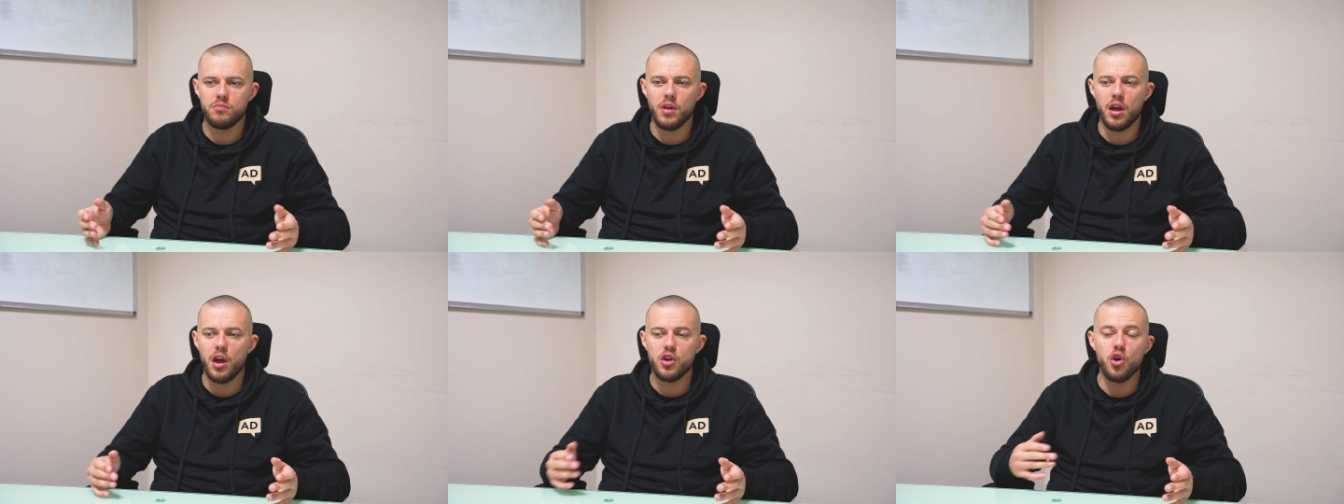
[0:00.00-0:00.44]

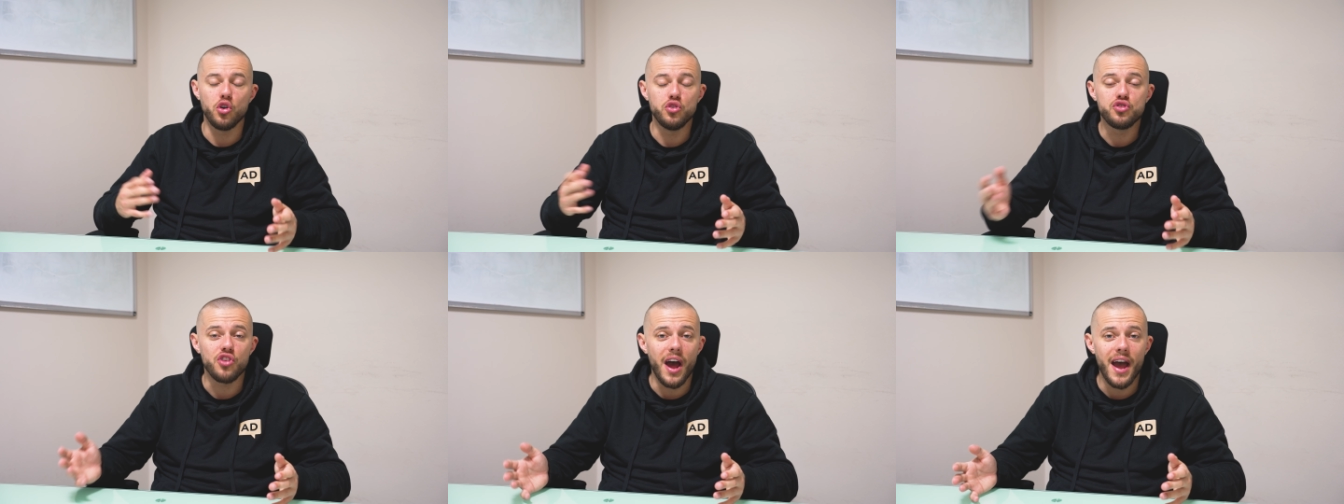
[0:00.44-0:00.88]
a
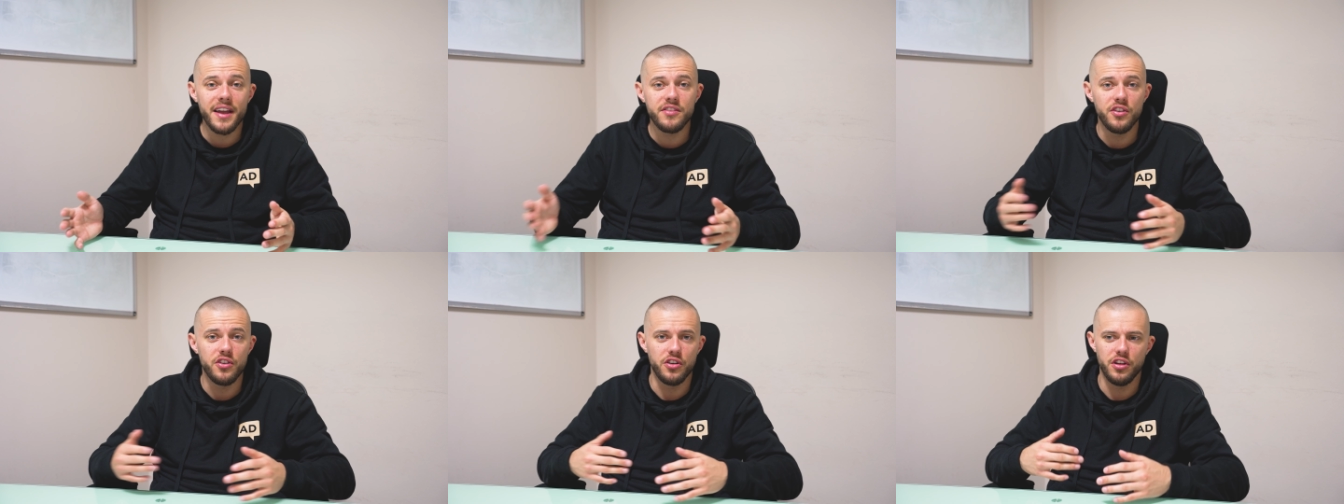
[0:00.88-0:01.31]

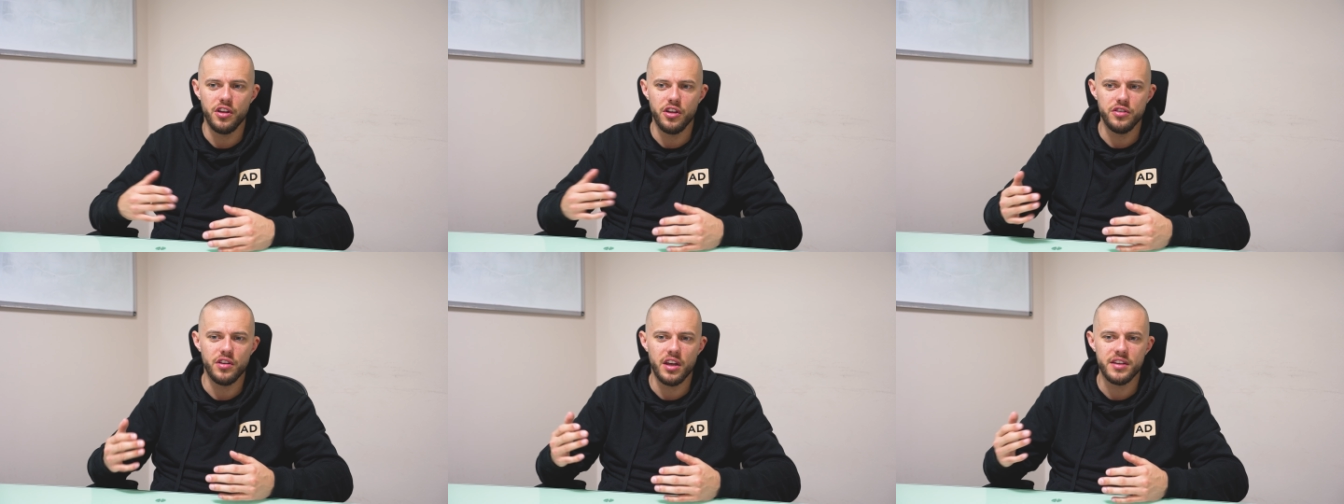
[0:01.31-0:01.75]
contractor
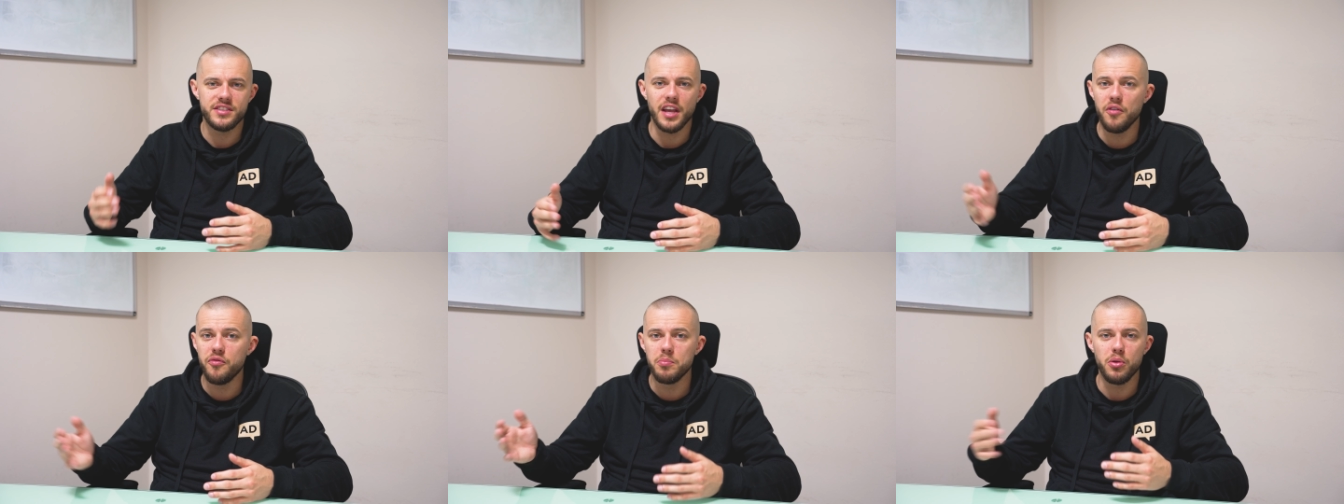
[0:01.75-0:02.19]
or a
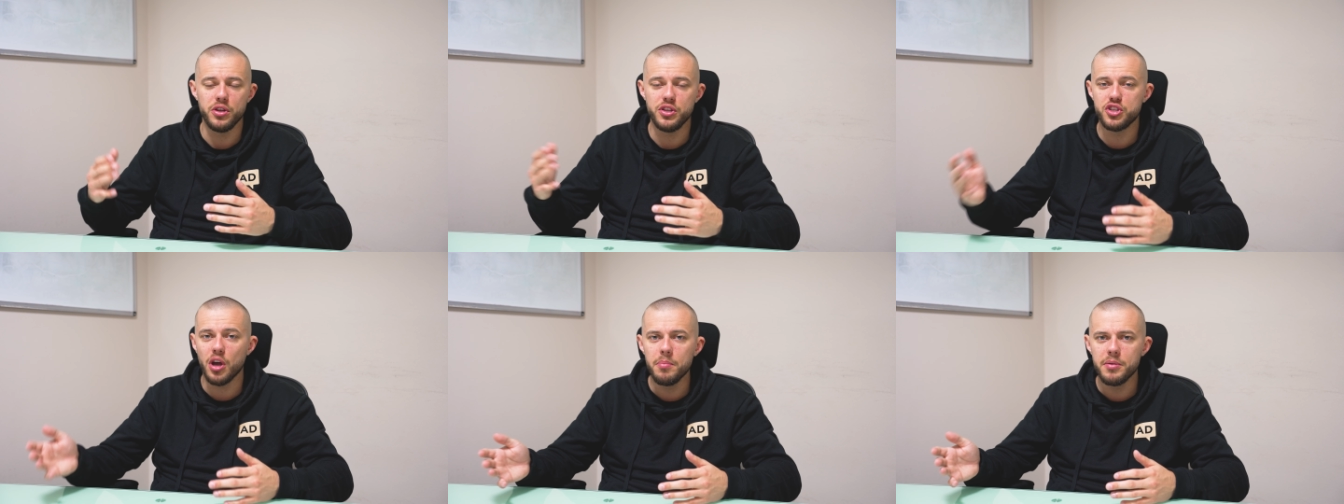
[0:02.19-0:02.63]

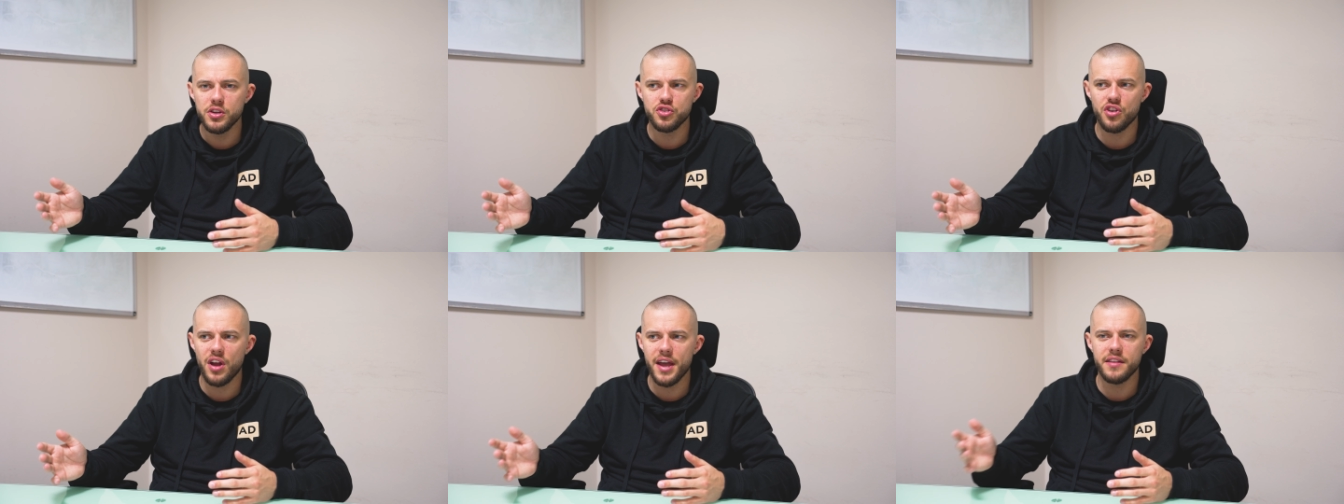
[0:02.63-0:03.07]
self-employed
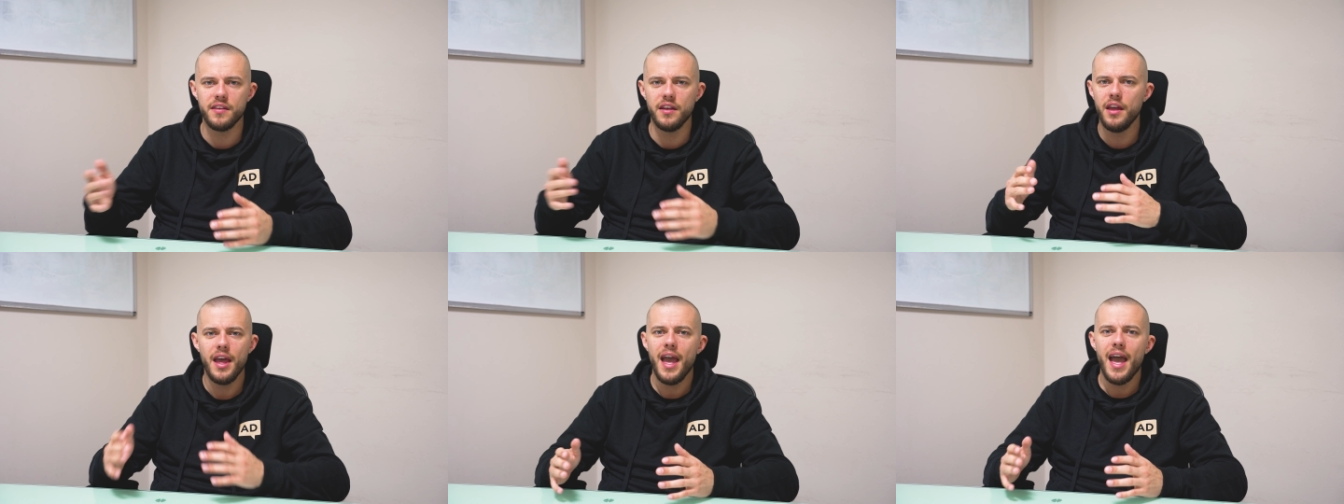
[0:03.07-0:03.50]
subcontractor